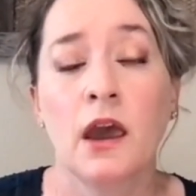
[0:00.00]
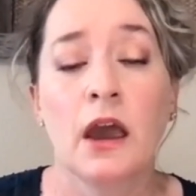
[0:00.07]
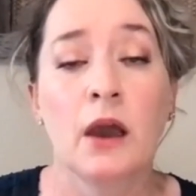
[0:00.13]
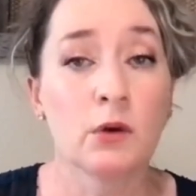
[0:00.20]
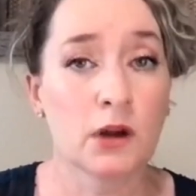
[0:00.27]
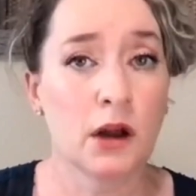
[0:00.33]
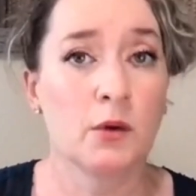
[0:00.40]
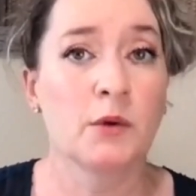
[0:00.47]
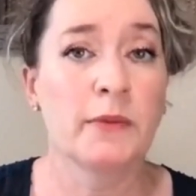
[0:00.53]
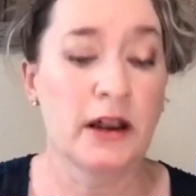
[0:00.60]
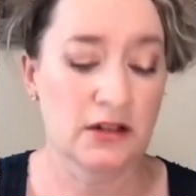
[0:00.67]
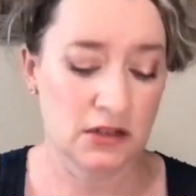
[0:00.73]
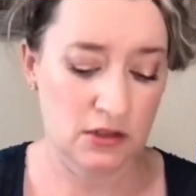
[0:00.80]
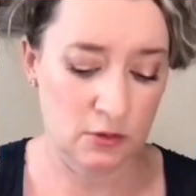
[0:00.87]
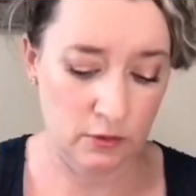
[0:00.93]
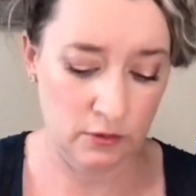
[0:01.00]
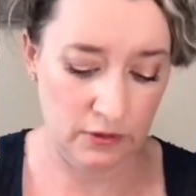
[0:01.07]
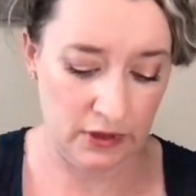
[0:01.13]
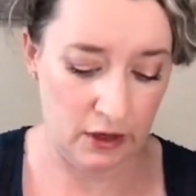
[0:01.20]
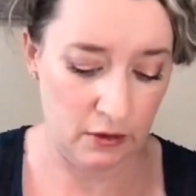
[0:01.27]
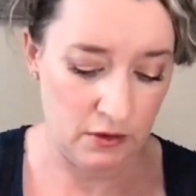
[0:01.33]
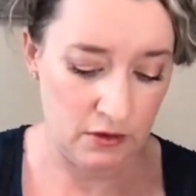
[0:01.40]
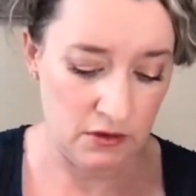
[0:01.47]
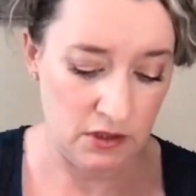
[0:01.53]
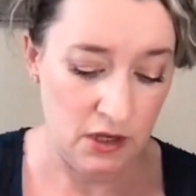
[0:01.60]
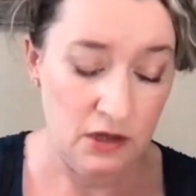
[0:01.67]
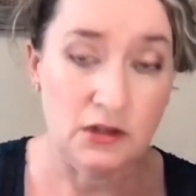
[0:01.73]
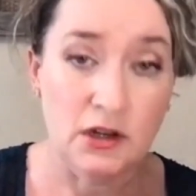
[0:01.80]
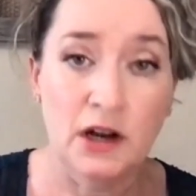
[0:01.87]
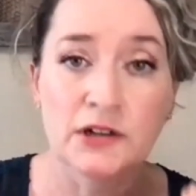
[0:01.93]
And when I went back to school and I earned
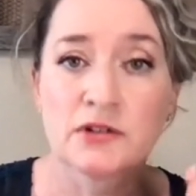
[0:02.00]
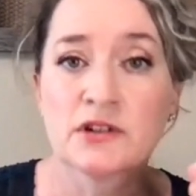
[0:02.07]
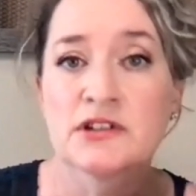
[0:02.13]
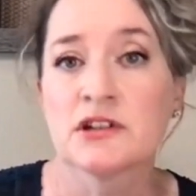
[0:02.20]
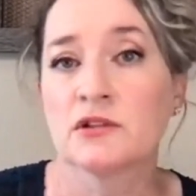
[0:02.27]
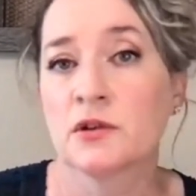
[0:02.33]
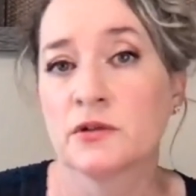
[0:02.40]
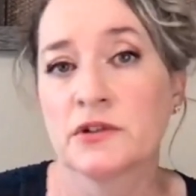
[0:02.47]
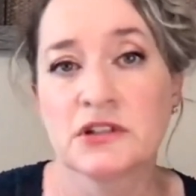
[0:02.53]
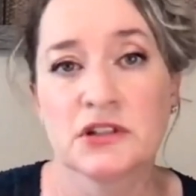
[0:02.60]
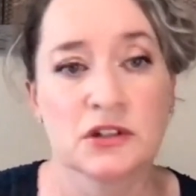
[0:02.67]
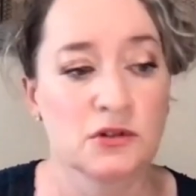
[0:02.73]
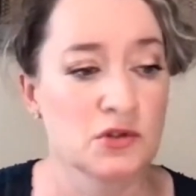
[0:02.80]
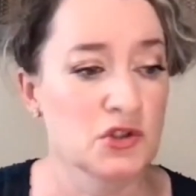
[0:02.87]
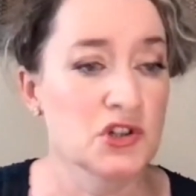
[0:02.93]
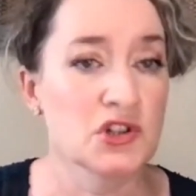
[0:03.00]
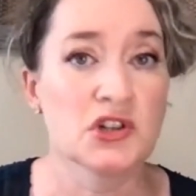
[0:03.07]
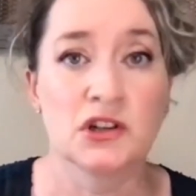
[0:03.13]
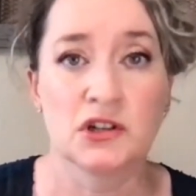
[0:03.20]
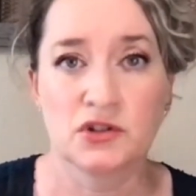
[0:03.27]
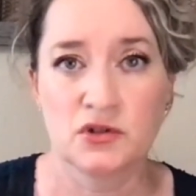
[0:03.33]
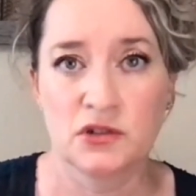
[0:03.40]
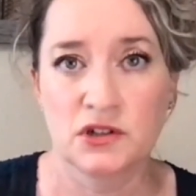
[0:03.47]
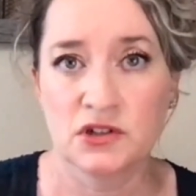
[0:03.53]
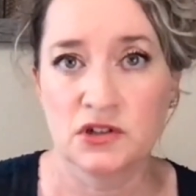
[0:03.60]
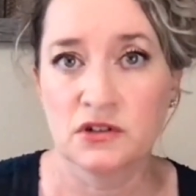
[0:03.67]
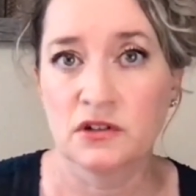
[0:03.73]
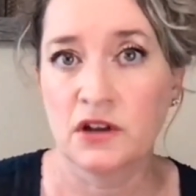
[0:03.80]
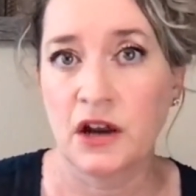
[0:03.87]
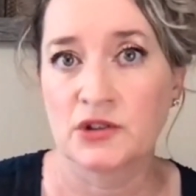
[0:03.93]
doctorates in holistic nutrition and
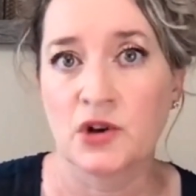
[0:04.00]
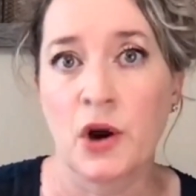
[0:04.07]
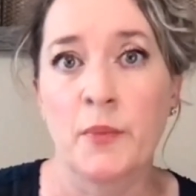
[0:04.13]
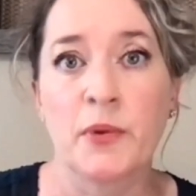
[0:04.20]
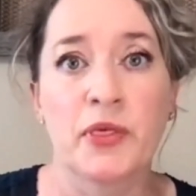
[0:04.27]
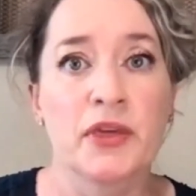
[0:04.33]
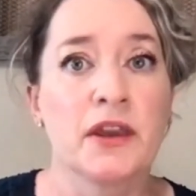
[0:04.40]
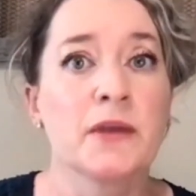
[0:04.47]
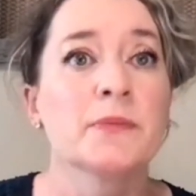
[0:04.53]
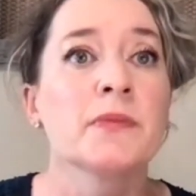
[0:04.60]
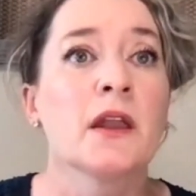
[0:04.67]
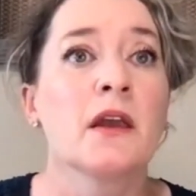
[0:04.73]
traditional naturopathy,